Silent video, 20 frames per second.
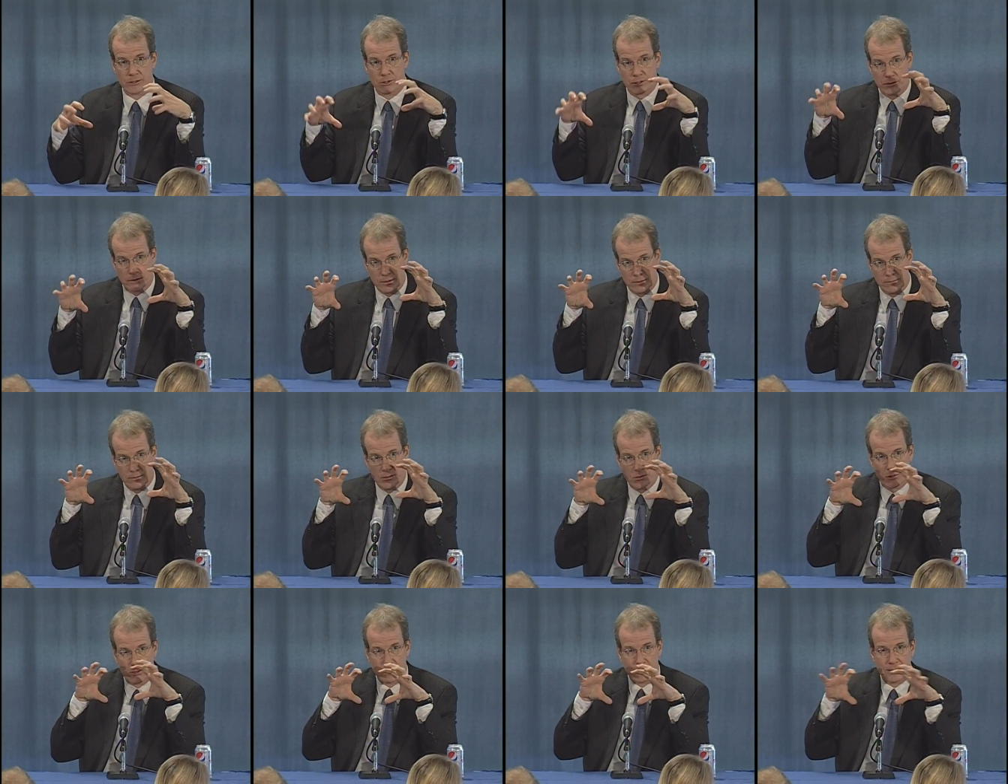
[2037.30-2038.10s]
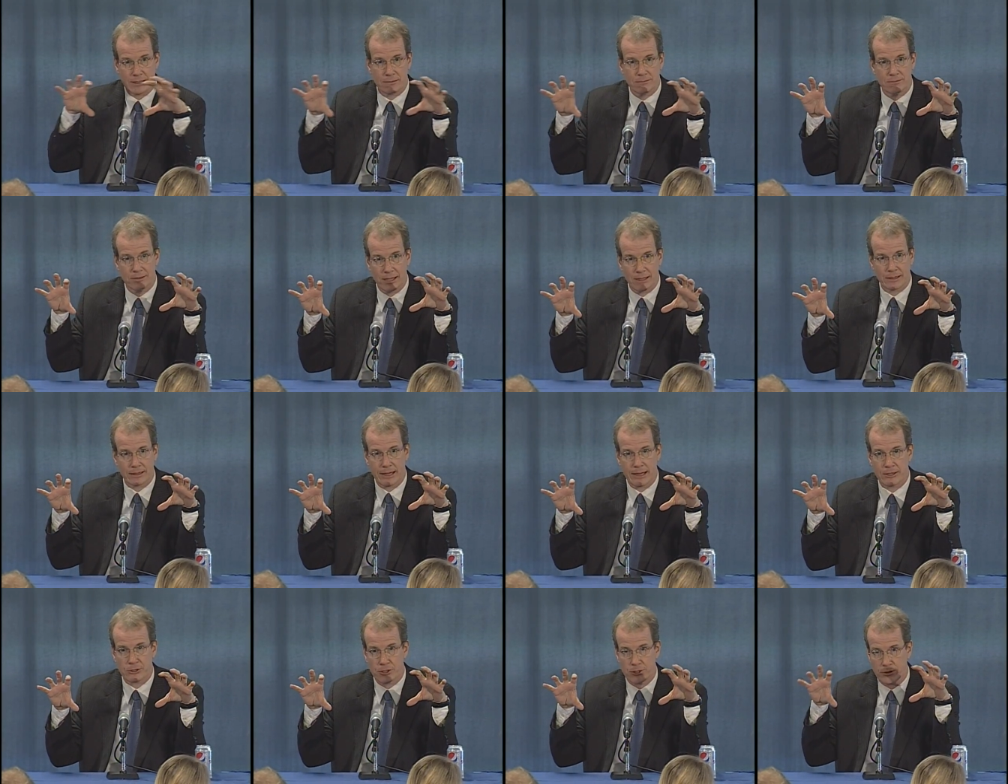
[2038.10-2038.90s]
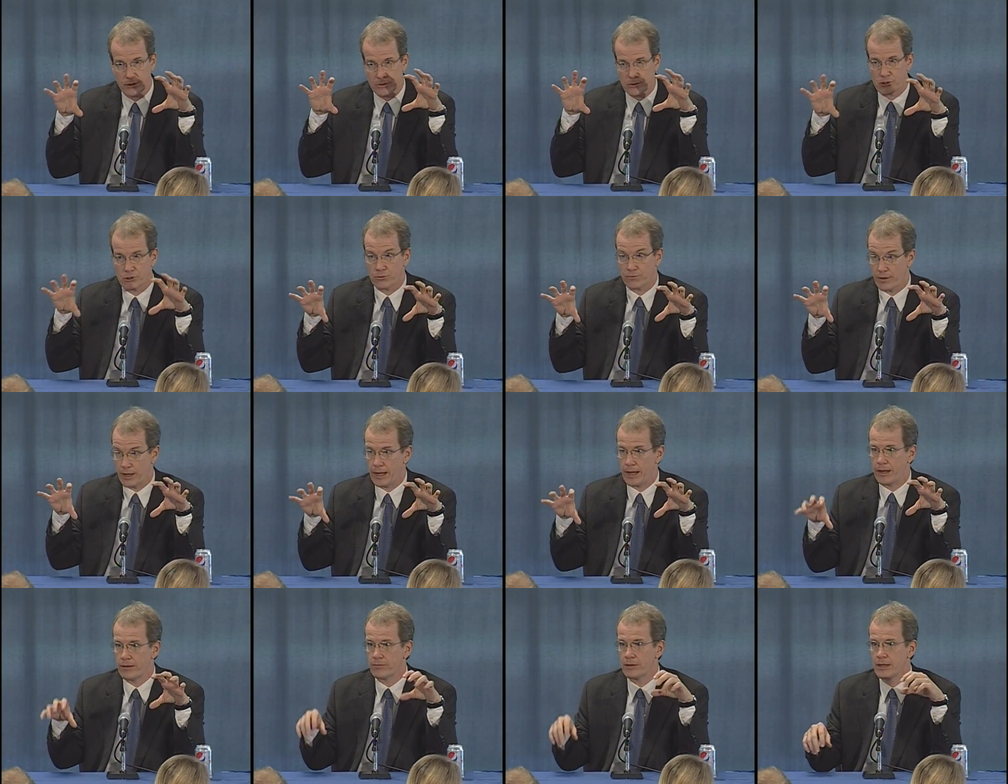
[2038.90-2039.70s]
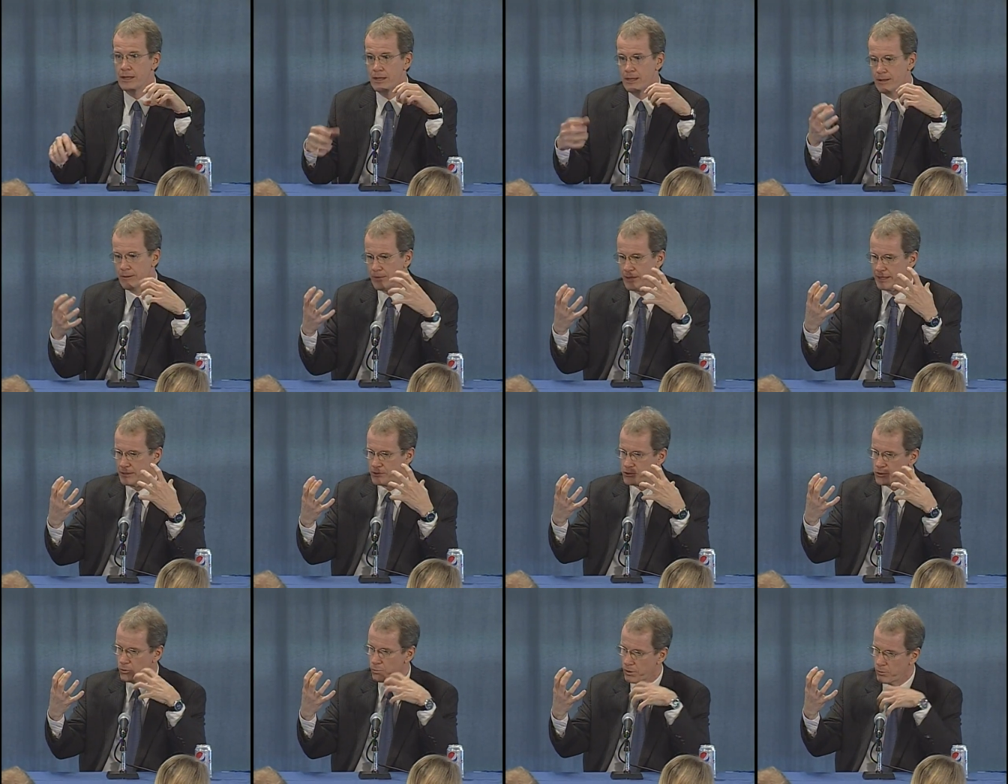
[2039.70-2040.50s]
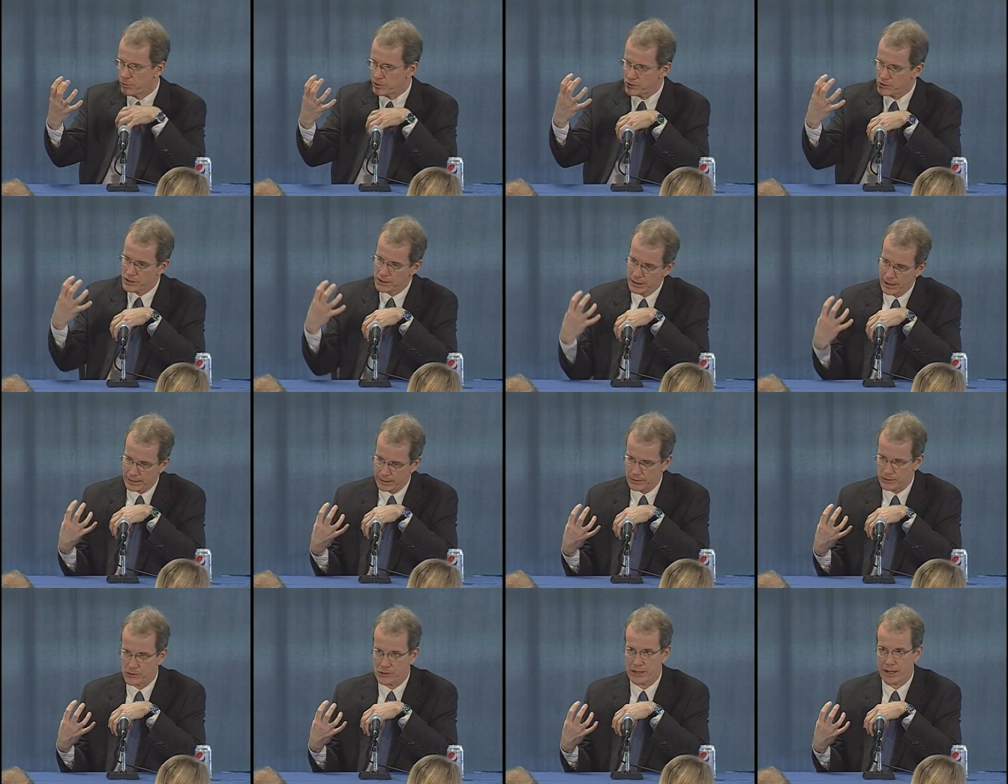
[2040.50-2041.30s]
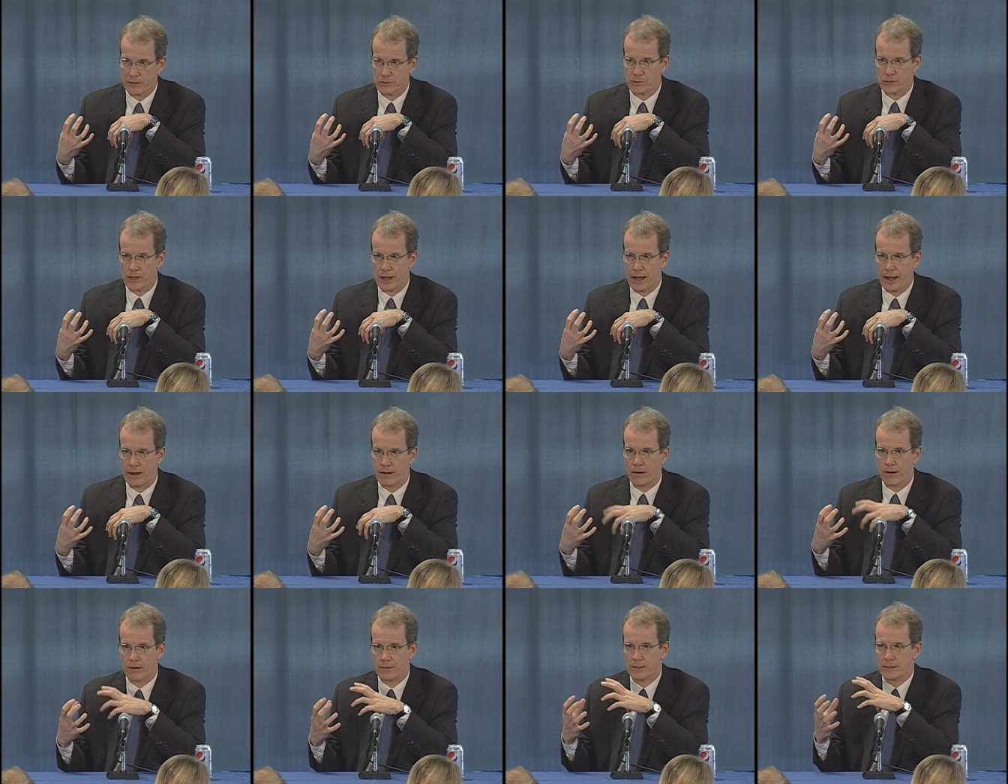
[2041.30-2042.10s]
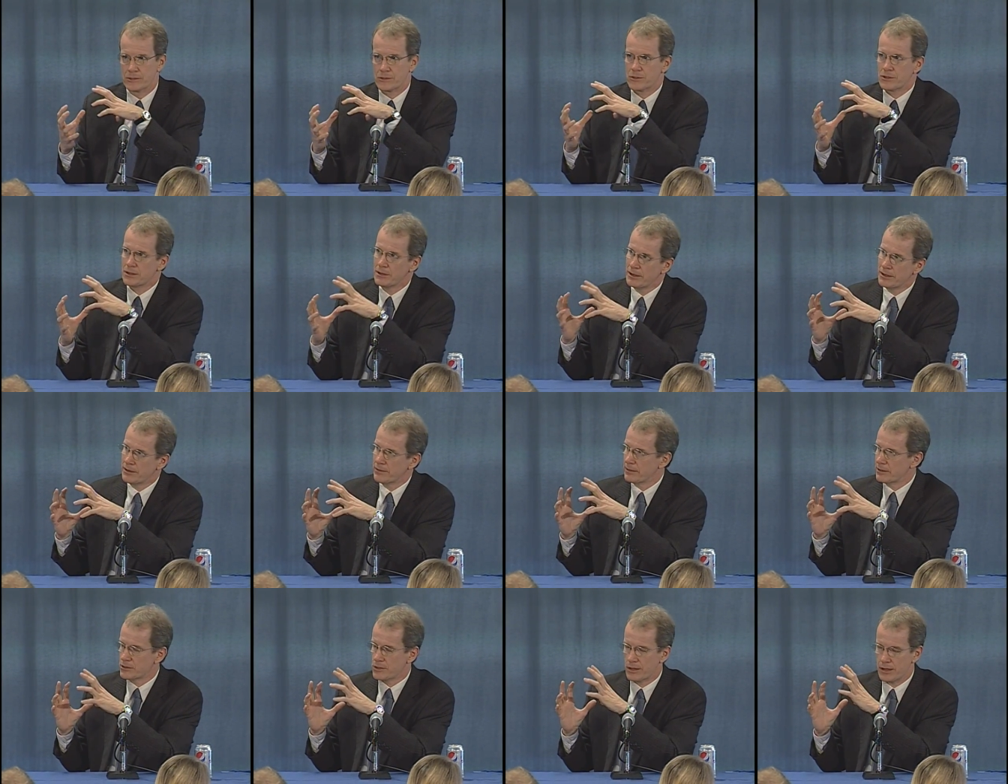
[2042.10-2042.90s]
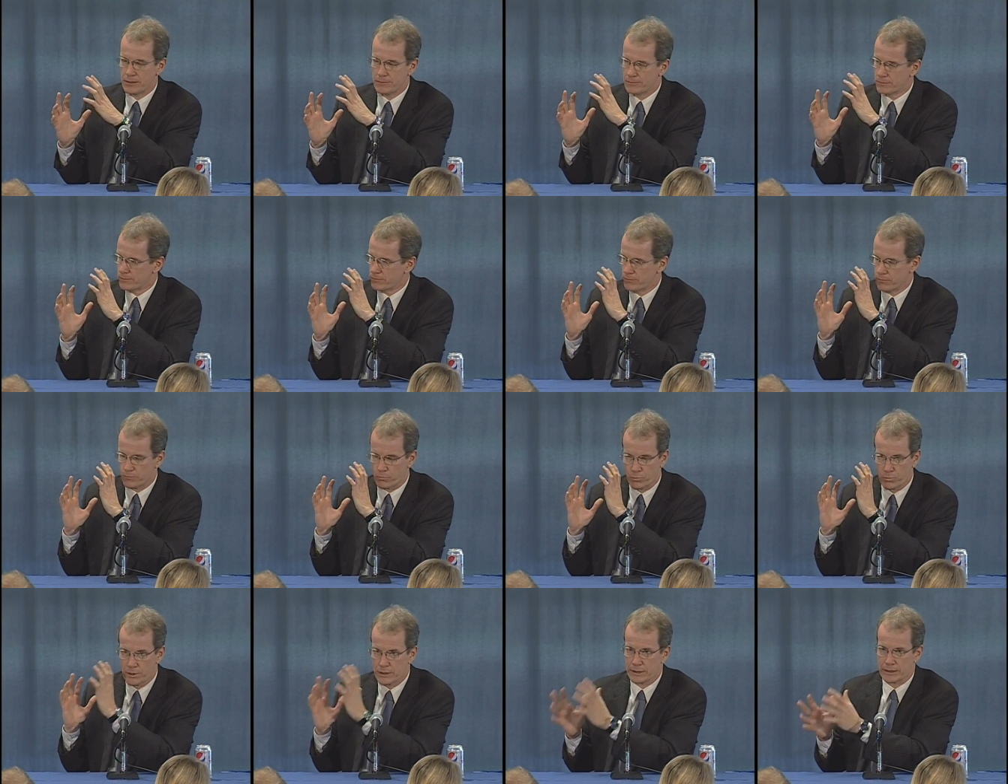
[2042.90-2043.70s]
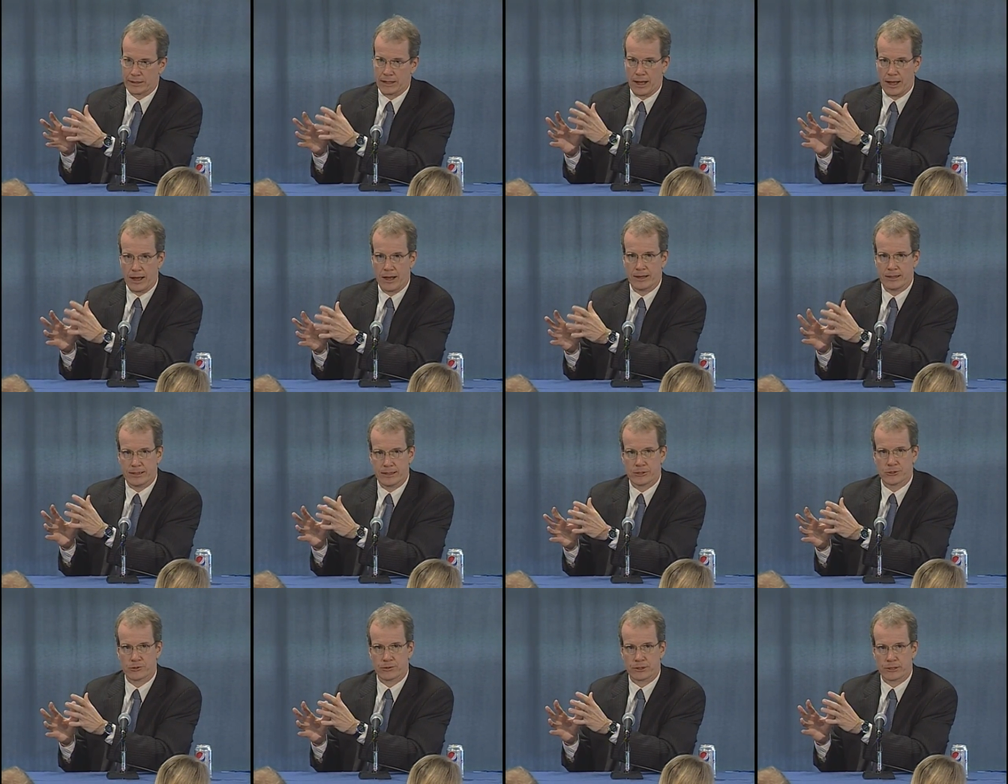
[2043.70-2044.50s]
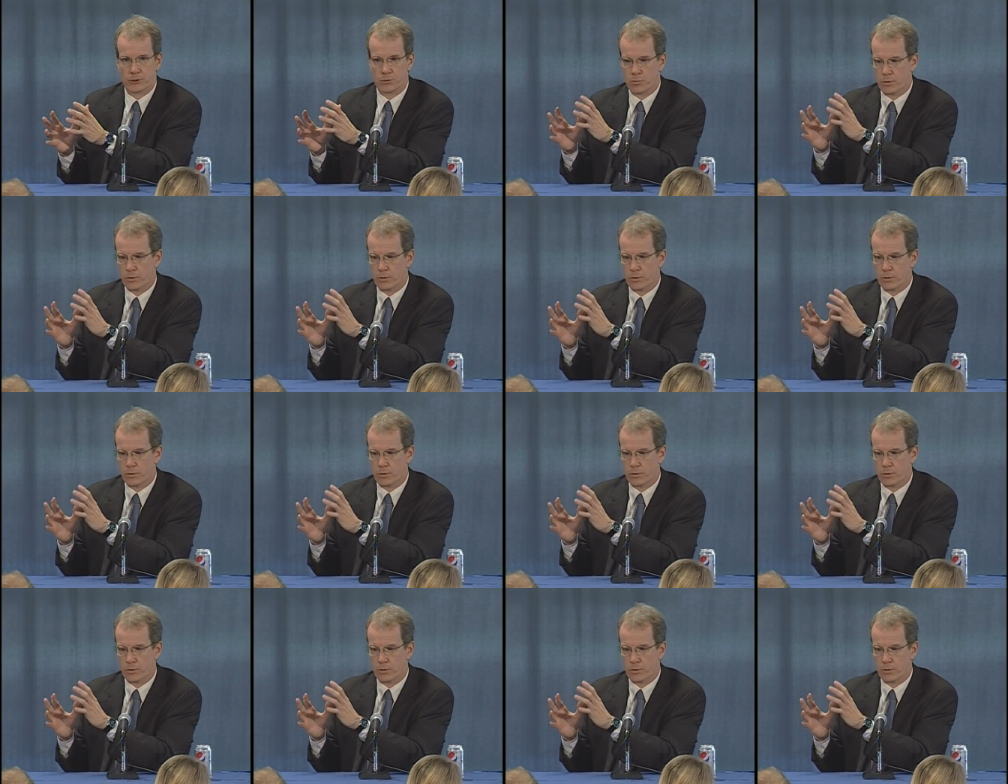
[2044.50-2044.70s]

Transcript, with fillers: so the, the city delegation could survive. And so what we see like on the south side are these these really odd districts